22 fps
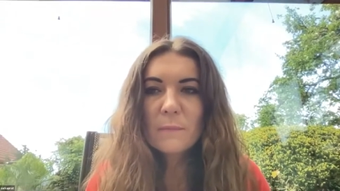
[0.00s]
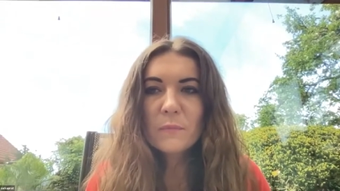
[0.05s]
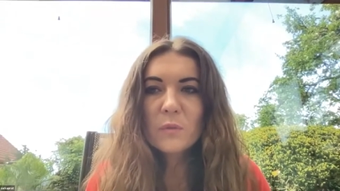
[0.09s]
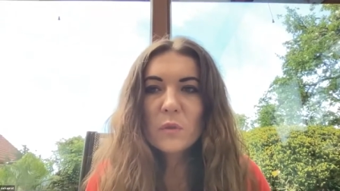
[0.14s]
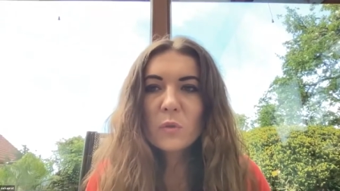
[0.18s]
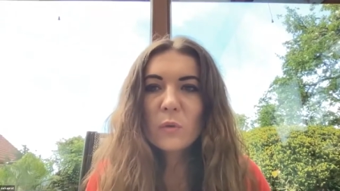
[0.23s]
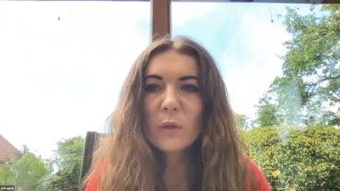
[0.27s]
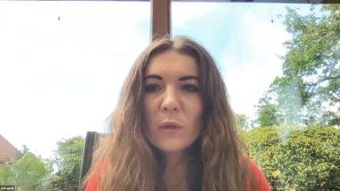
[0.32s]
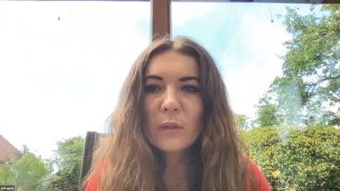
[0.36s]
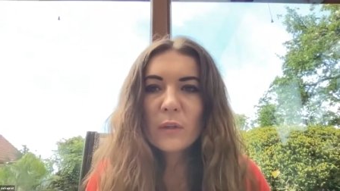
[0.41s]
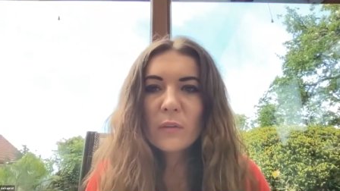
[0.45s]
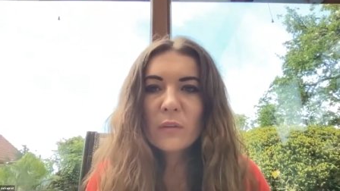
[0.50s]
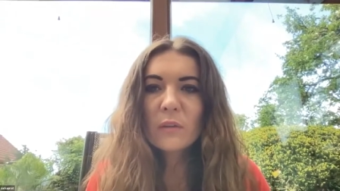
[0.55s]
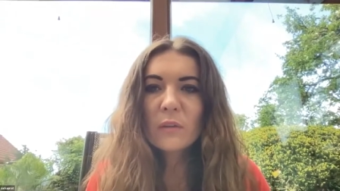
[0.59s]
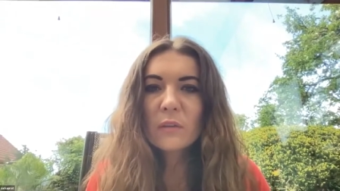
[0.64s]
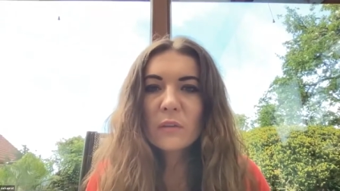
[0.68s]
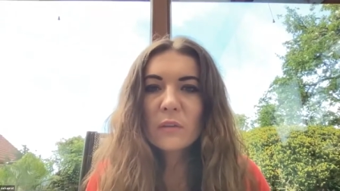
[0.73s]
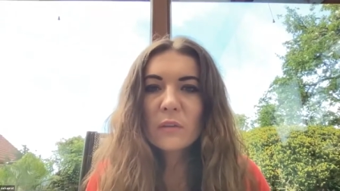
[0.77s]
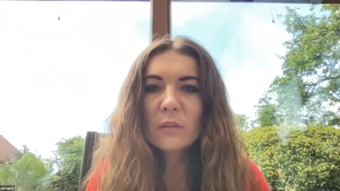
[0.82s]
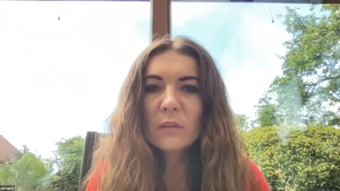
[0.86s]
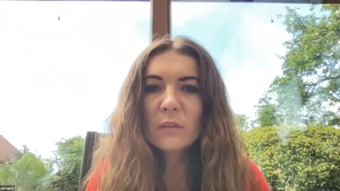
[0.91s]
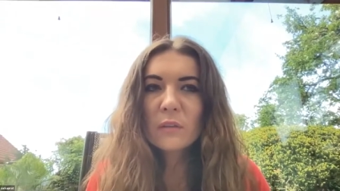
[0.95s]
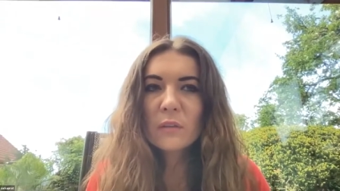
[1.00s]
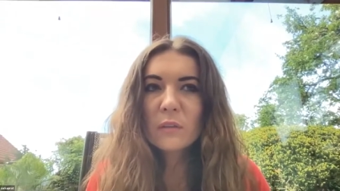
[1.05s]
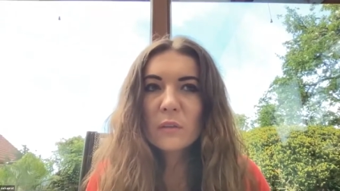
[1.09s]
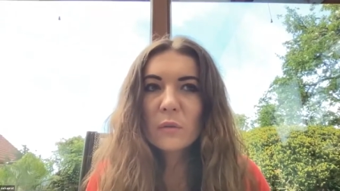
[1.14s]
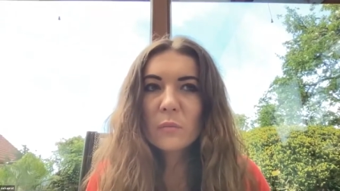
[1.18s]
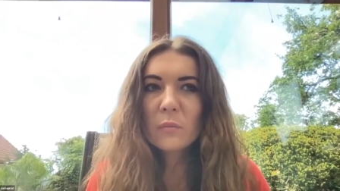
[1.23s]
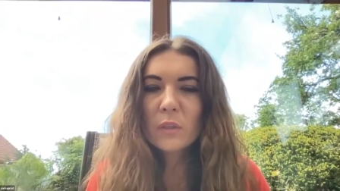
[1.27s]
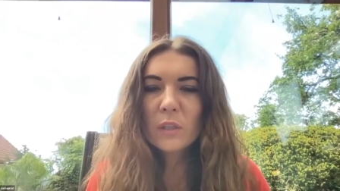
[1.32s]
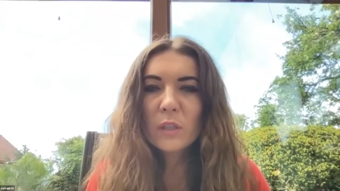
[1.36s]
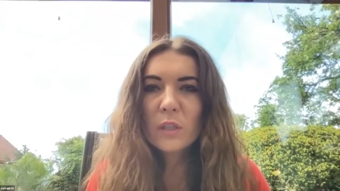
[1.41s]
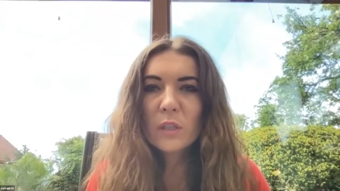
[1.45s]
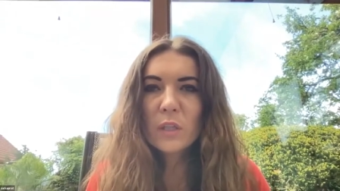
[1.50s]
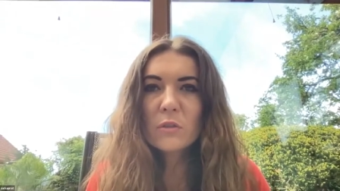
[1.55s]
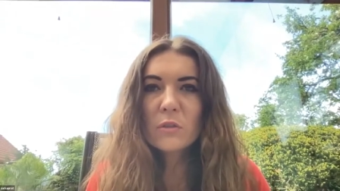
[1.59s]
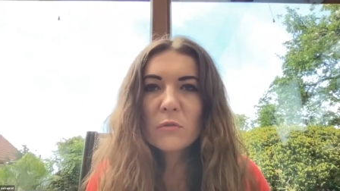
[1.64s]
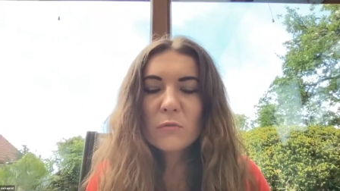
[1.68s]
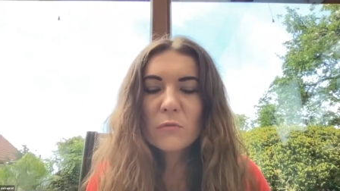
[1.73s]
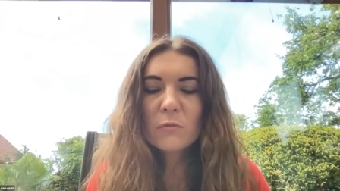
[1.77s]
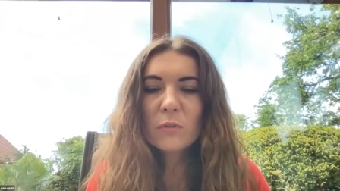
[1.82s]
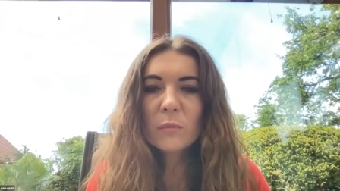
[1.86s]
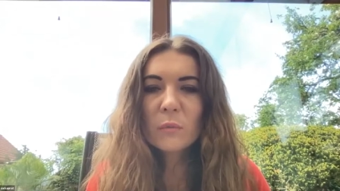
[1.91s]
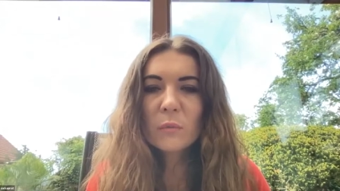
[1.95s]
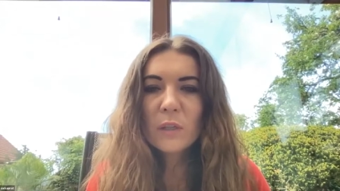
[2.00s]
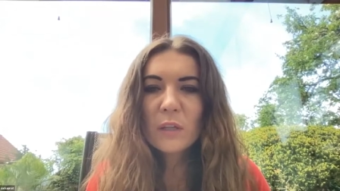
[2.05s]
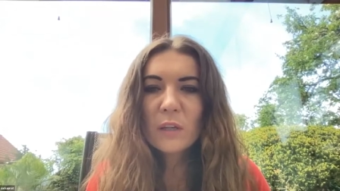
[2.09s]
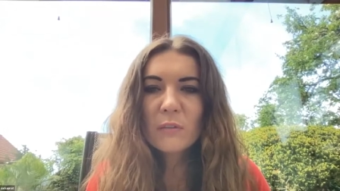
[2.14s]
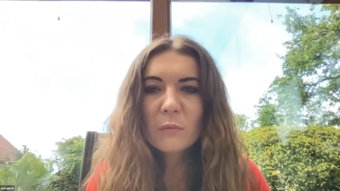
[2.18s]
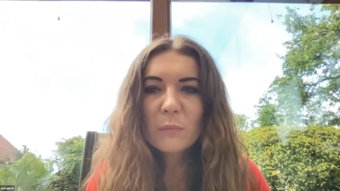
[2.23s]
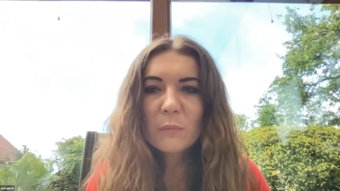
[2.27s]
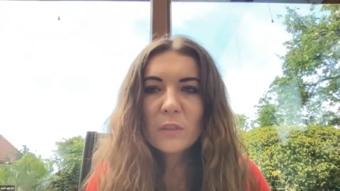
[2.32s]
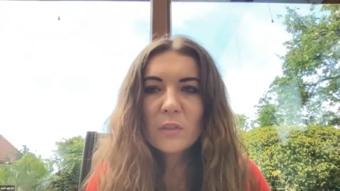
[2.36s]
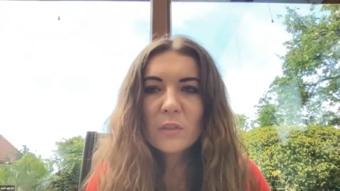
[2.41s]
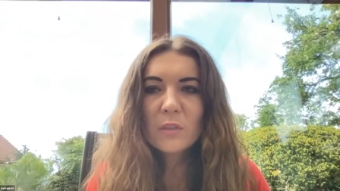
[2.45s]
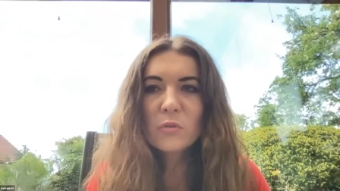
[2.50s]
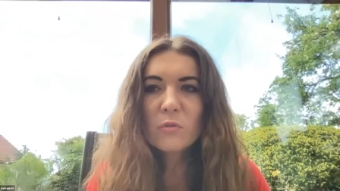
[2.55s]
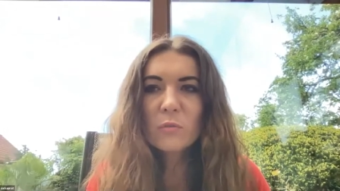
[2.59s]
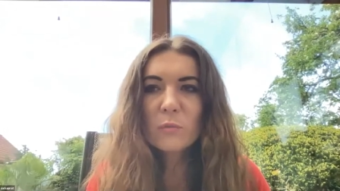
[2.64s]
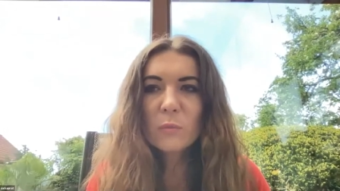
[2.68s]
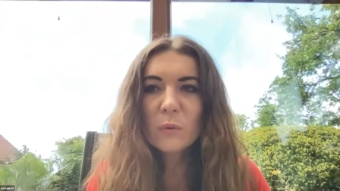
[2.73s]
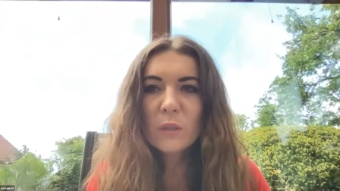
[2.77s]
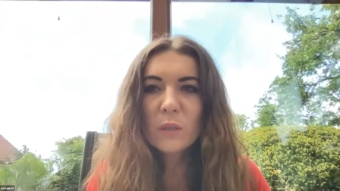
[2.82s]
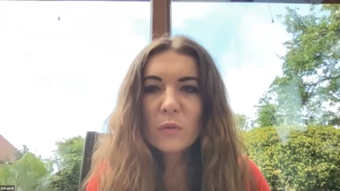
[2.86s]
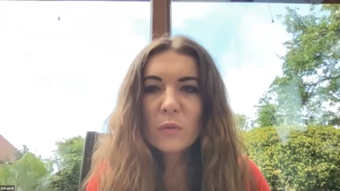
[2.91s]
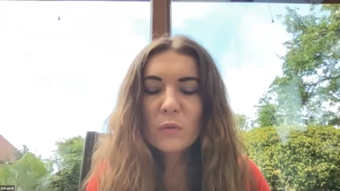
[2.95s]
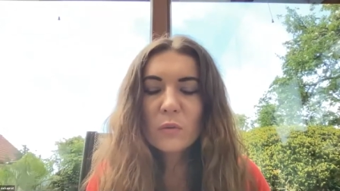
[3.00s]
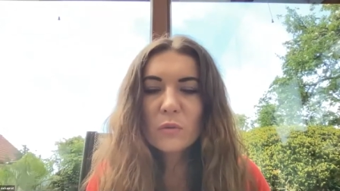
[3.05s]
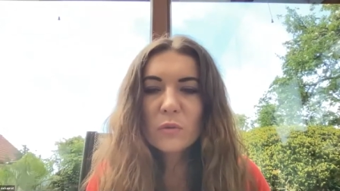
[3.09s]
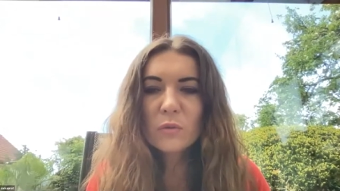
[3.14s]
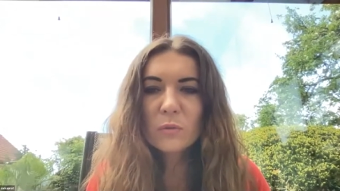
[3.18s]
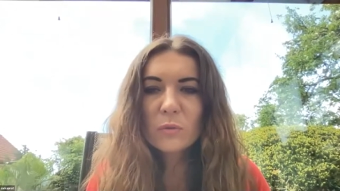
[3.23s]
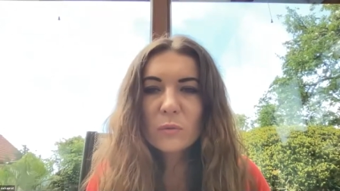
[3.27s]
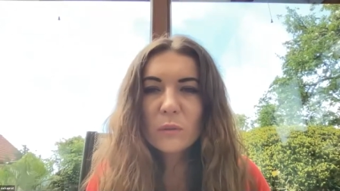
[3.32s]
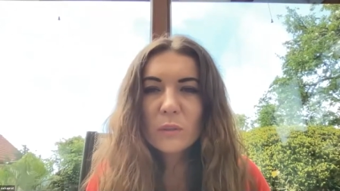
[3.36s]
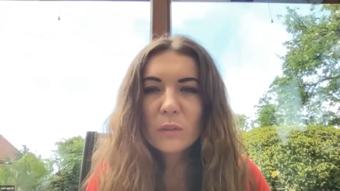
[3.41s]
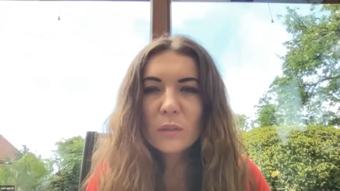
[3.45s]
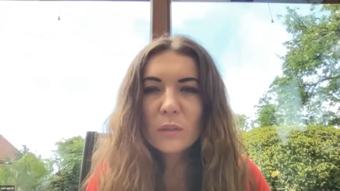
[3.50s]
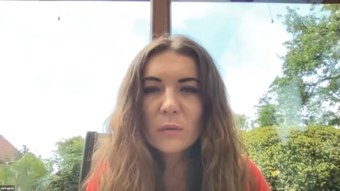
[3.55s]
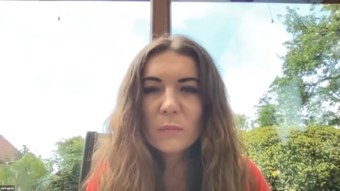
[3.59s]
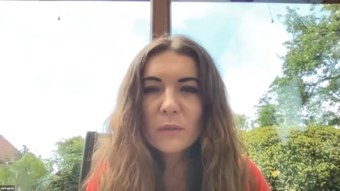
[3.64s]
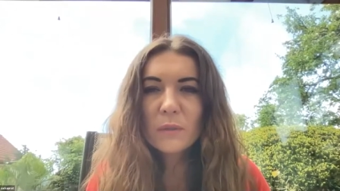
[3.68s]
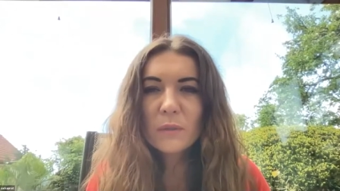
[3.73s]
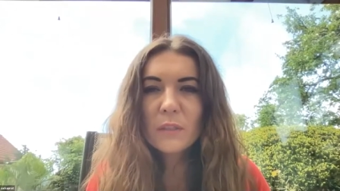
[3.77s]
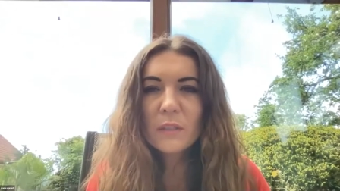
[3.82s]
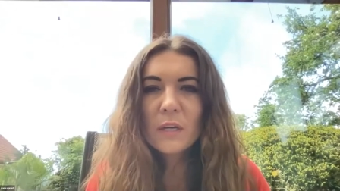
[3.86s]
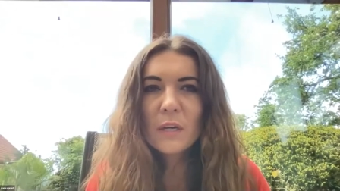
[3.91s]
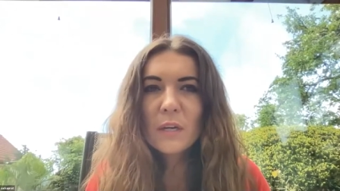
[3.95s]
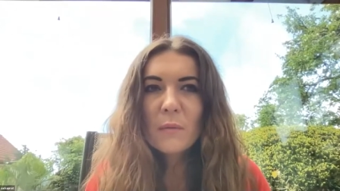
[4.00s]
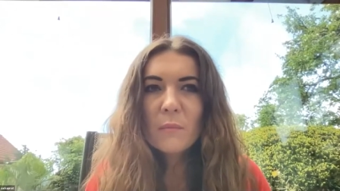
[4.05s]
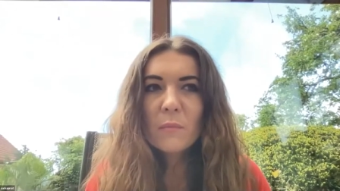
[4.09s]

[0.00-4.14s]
so i think the communication from government should be also a little bit